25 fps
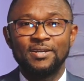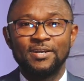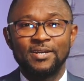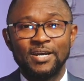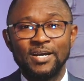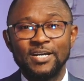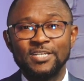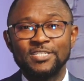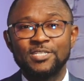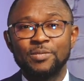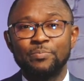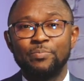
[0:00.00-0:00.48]

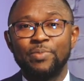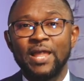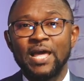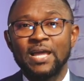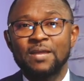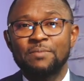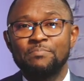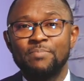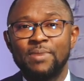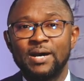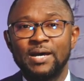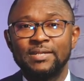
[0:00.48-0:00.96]
As a
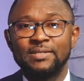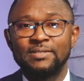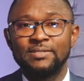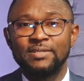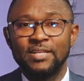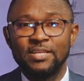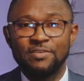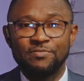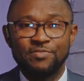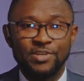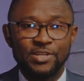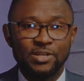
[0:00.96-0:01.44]
black man
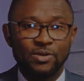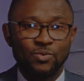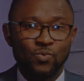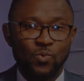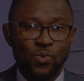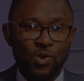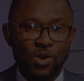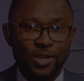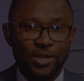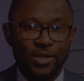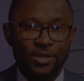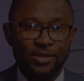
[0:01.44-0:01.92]
living and
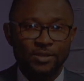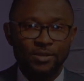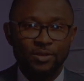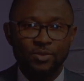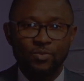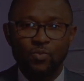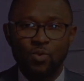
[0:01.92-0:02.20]
working in a